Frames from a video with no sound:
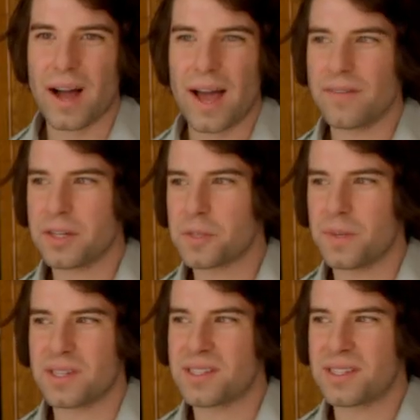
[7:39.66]
I haven't just
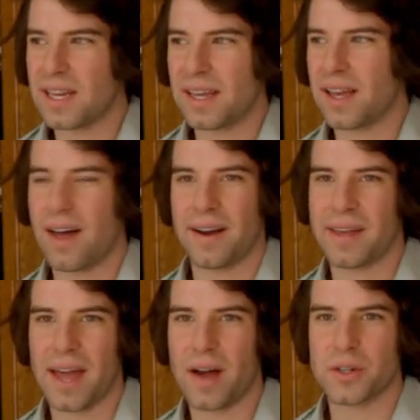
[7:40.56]
been sitting on a
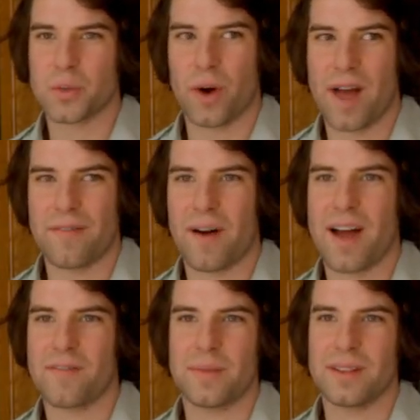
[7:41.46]
couch wherever
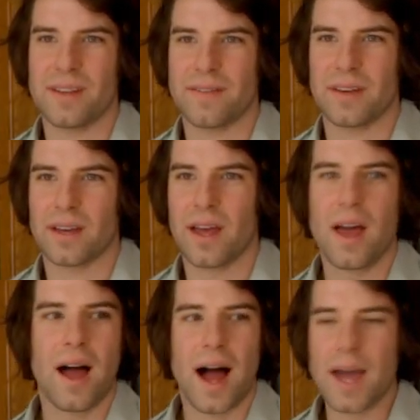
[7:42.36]
I've been living.
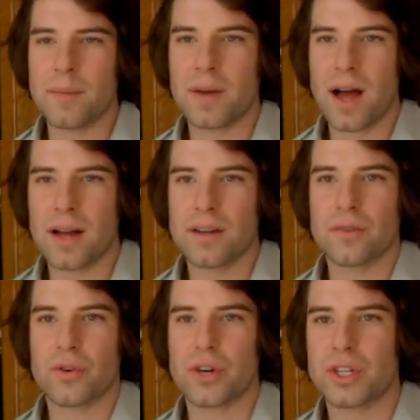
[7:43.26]
I am not
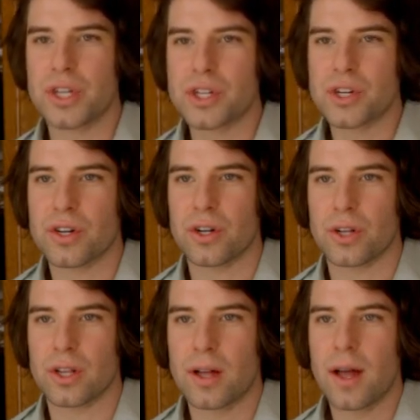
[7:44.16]

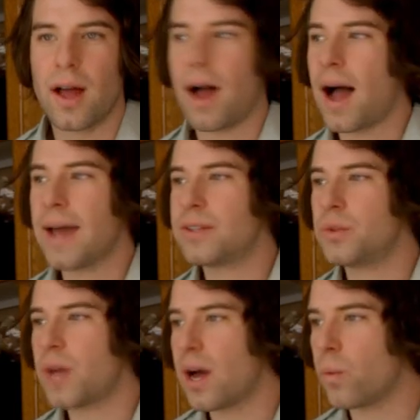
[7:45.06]
traditional. I
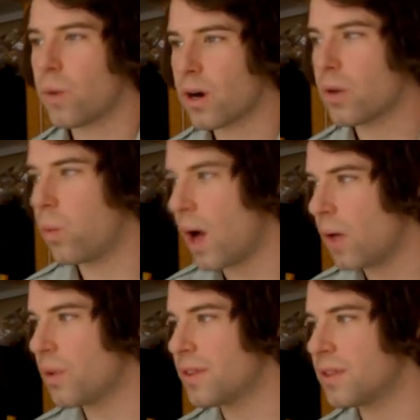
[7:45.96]
do not work
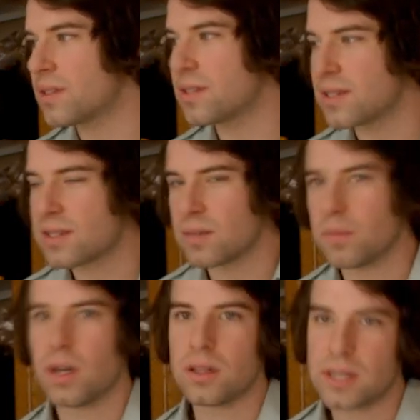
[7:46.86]
well within the
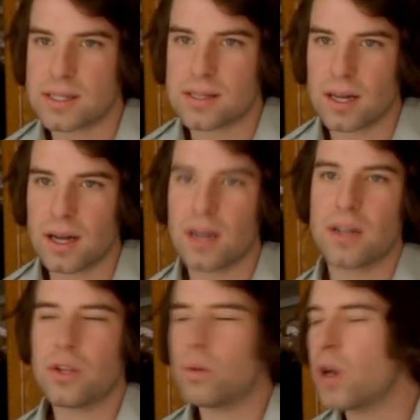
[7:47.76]
system, Lisa.
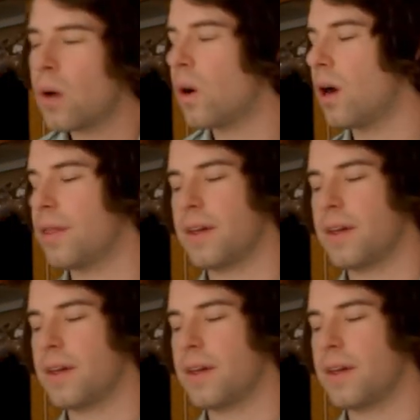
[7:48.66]
You know all